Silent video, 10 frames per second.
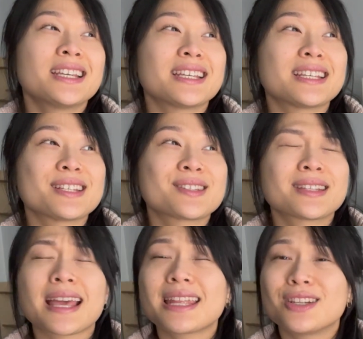is to
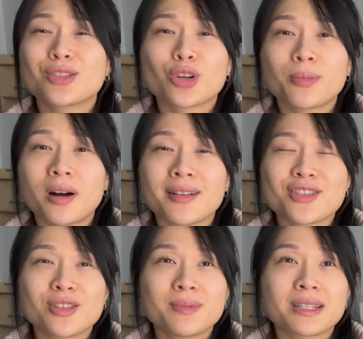get into
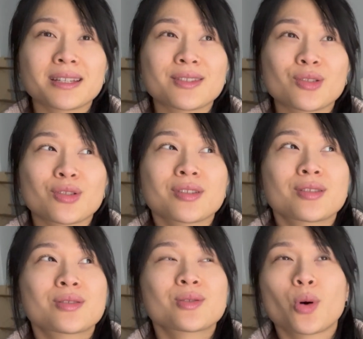herbology, because there's
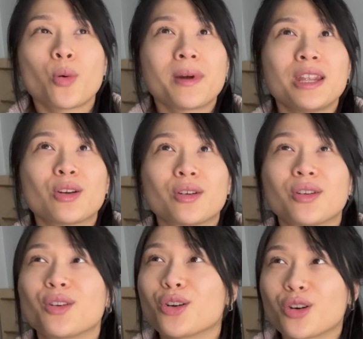just so many
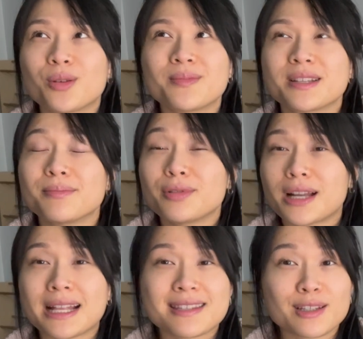herbs and
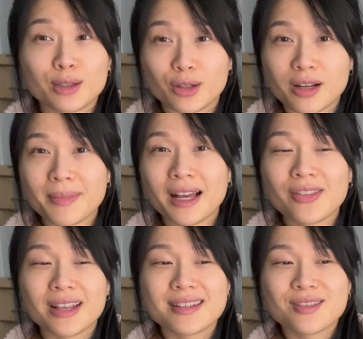plants to learn about.
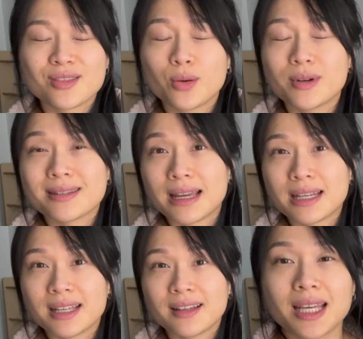That's so exciting.